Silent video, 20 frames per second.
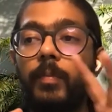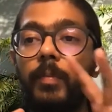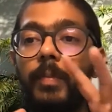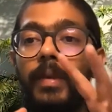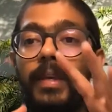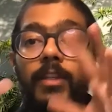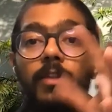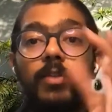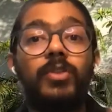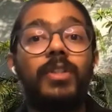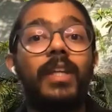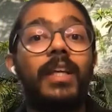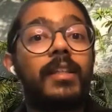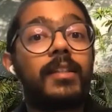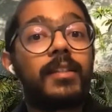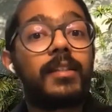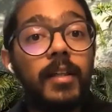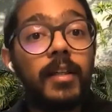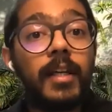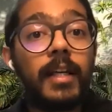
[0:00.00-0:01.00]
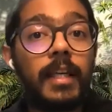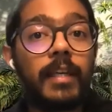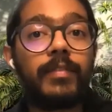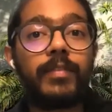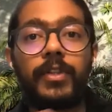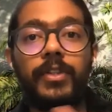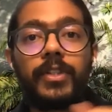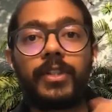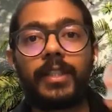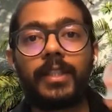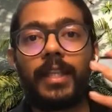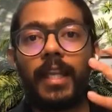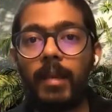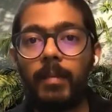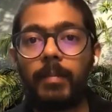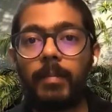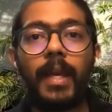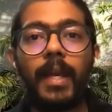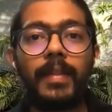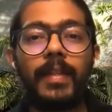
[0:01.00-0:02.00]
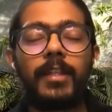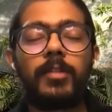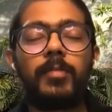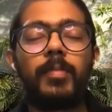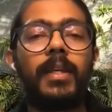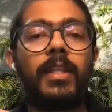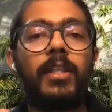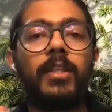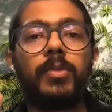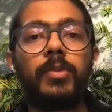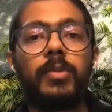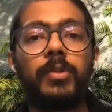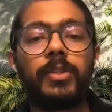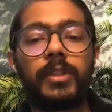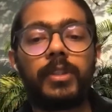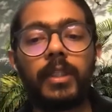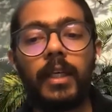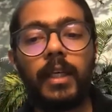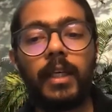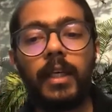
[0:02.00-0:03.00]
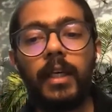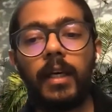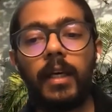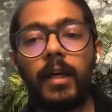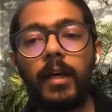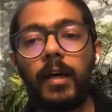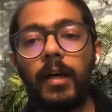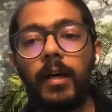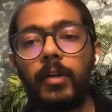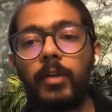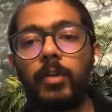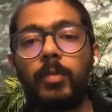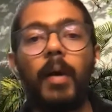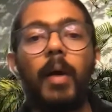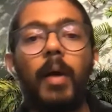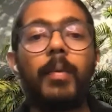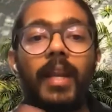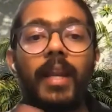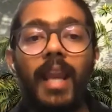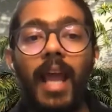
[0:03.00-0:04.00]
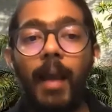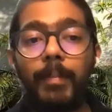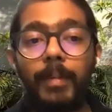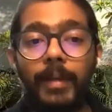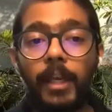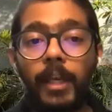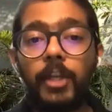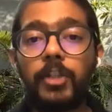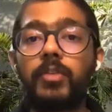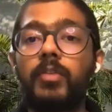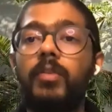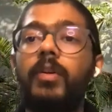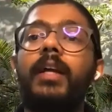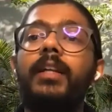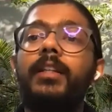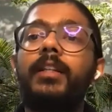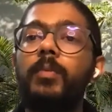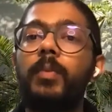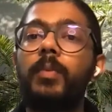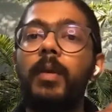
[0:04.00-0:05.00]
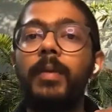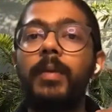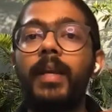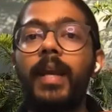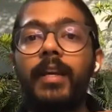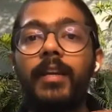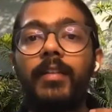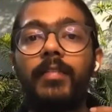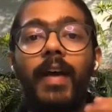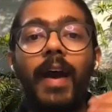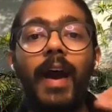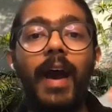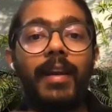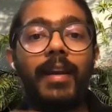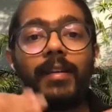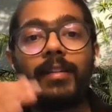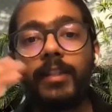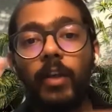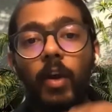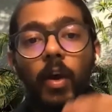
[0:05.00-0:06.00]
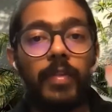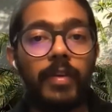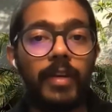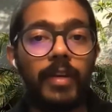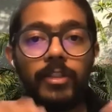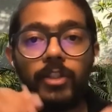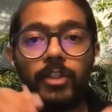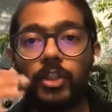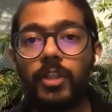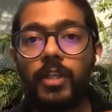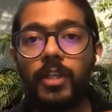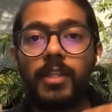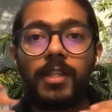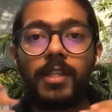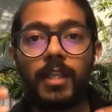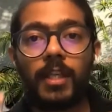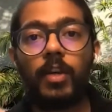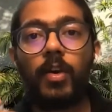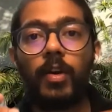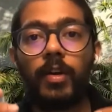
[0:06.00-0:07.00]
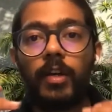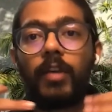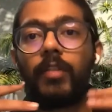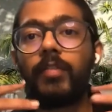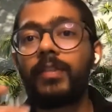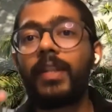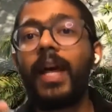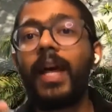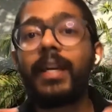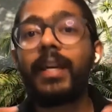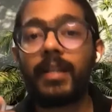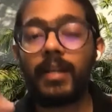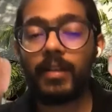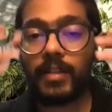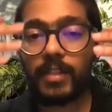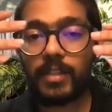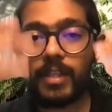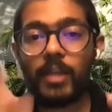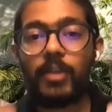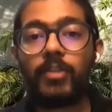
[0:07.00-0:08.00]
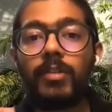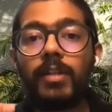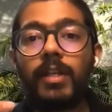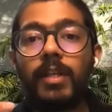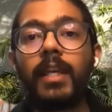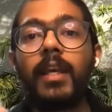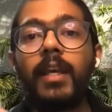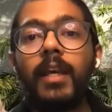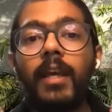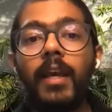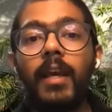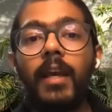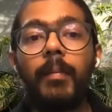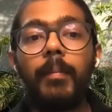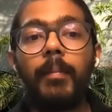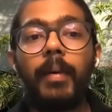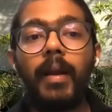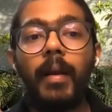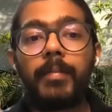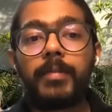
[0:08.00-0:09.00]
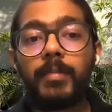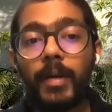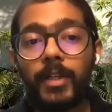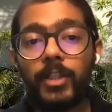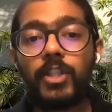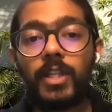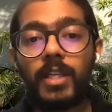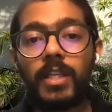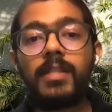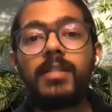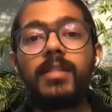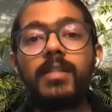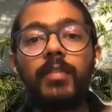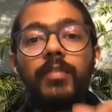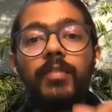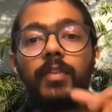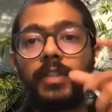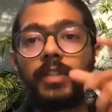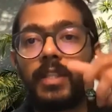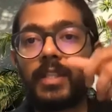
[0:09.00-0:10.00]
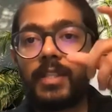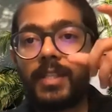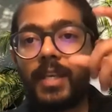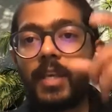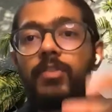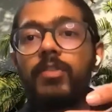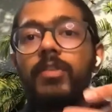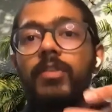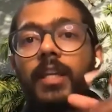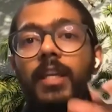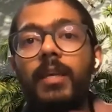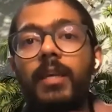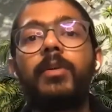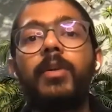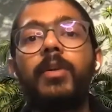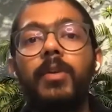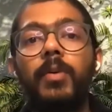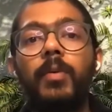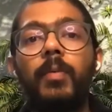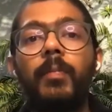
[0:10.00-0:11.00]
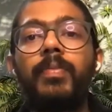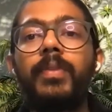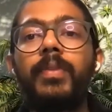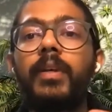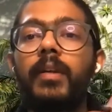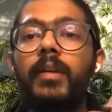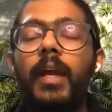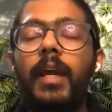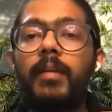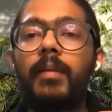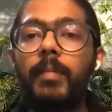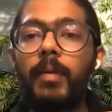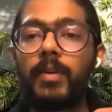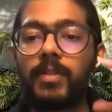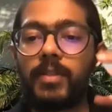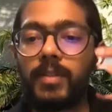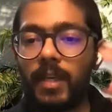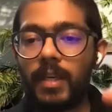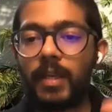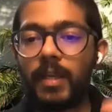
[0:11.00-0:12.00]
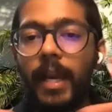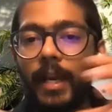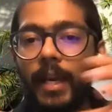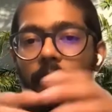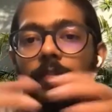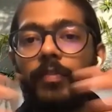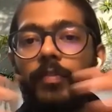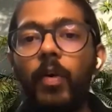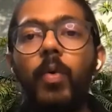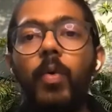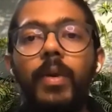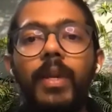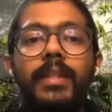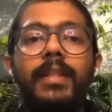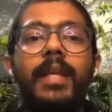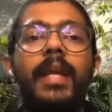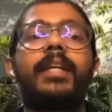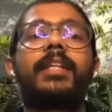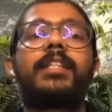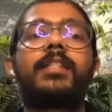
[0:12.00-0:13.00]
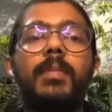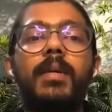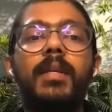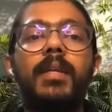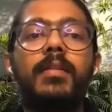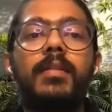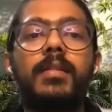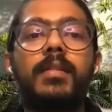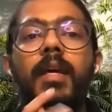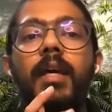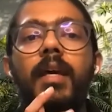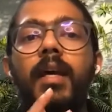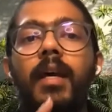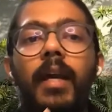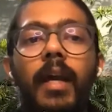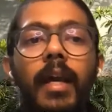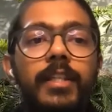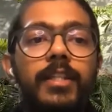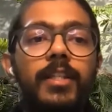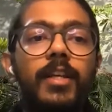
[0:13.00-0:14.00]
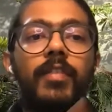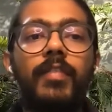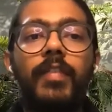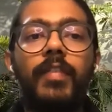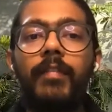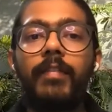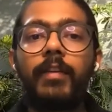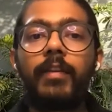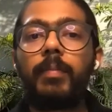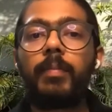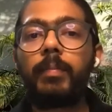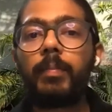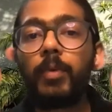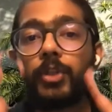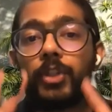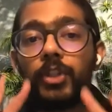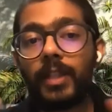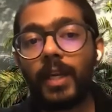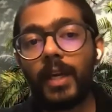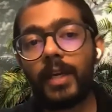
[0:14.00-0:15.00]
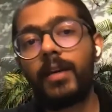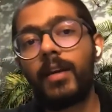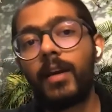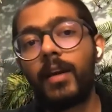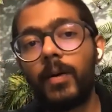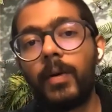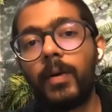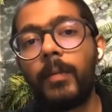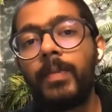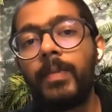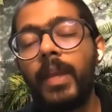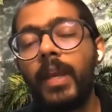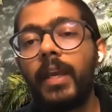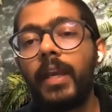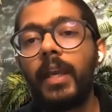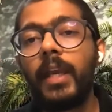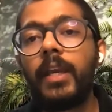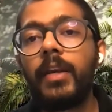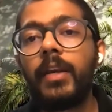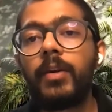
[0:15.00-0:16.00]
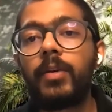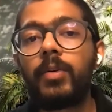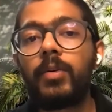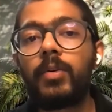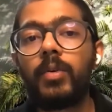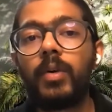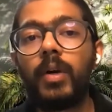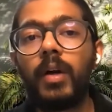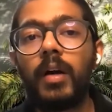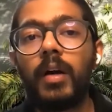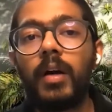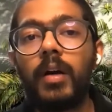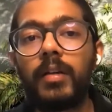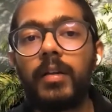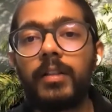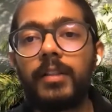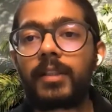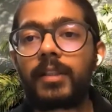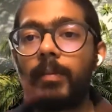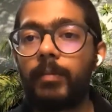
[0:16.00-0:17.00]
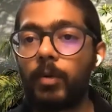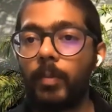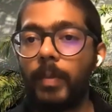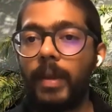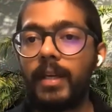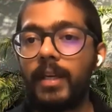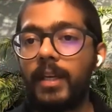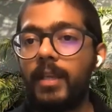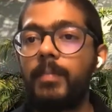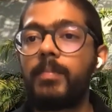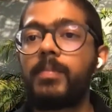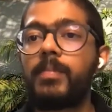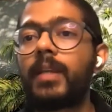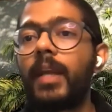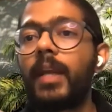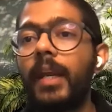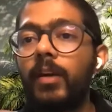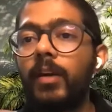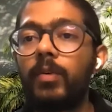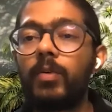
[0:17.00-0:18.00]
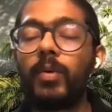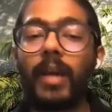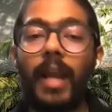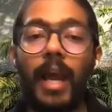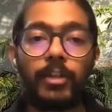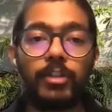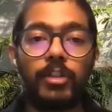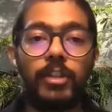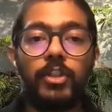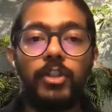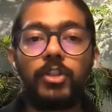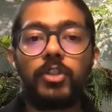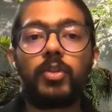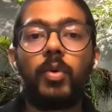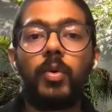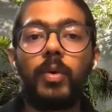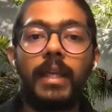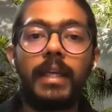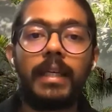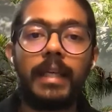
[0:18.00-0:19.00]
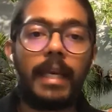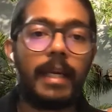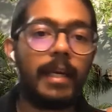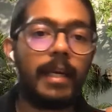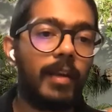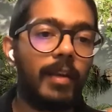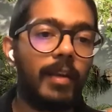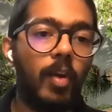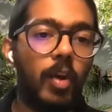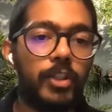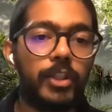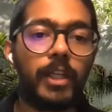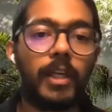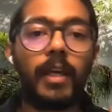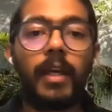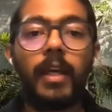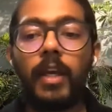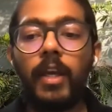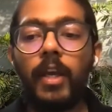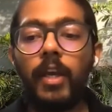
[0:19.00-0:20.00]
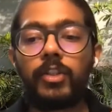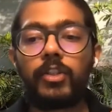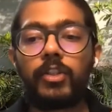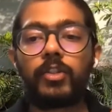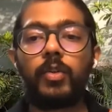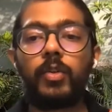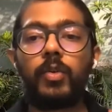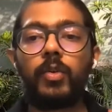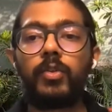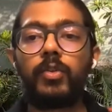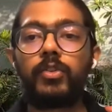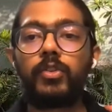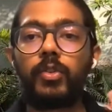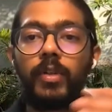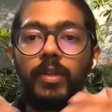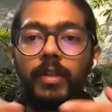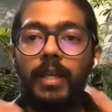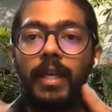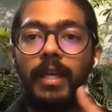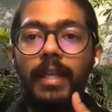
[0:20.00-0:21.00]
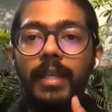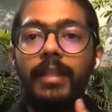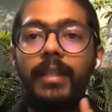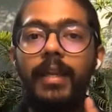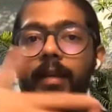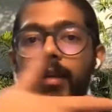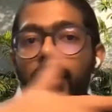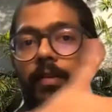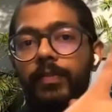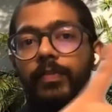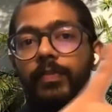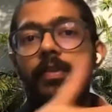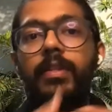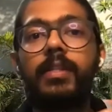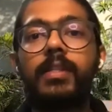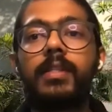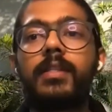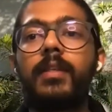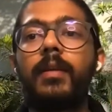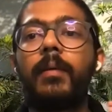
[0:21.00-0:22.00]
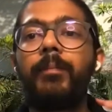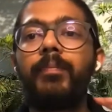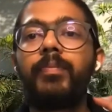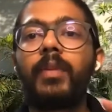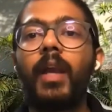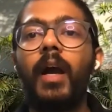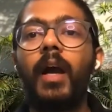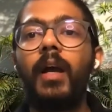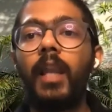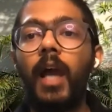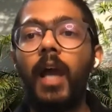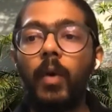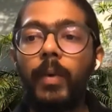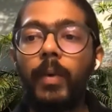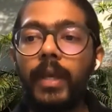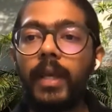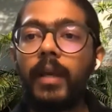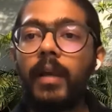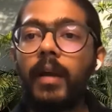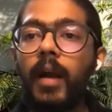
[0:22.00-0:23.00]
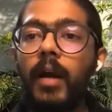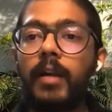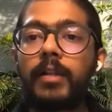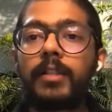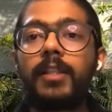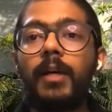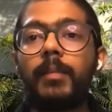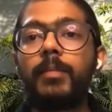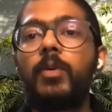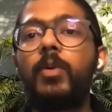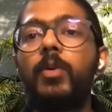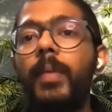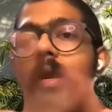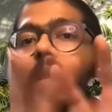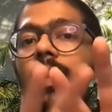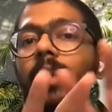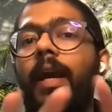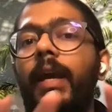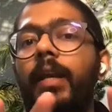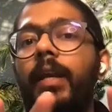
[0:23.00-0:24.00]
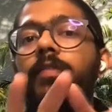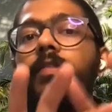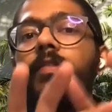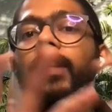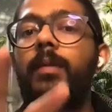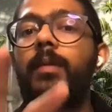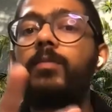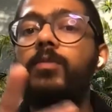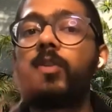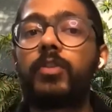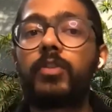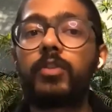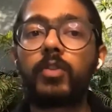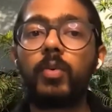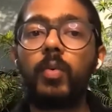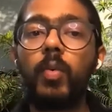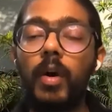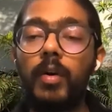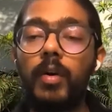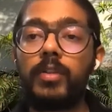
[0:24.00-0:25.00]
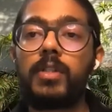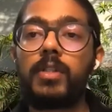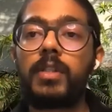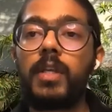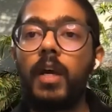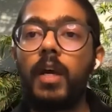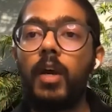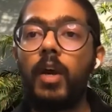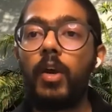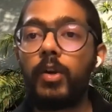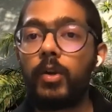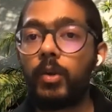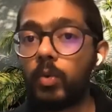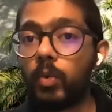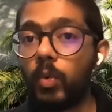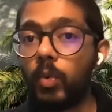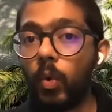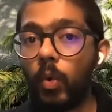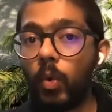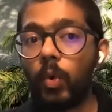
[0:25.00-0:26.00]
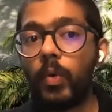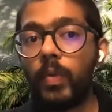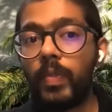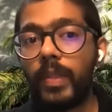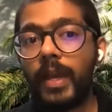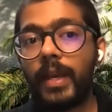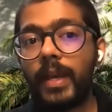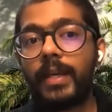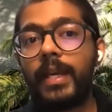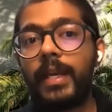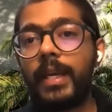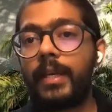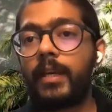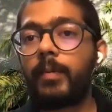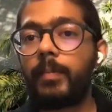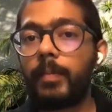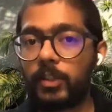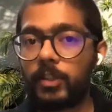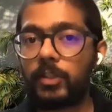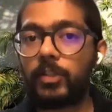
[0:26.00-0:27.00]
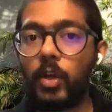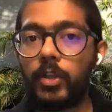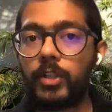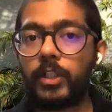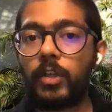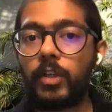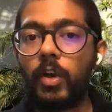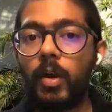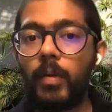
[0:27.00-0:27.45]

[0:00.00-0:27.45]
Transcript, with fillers: being used externally versus an API that is being used to power an application, right? The way we kind of handle the authorization and security of that centrally becomes much easier for the central team to do, right? Because they're kind of owning that experience instead of having to push that down into the subdomain teams, right, who are actually just owning data and logic. So creating that difference, allowing our subdomain kind of teams or squads to own that data plus logic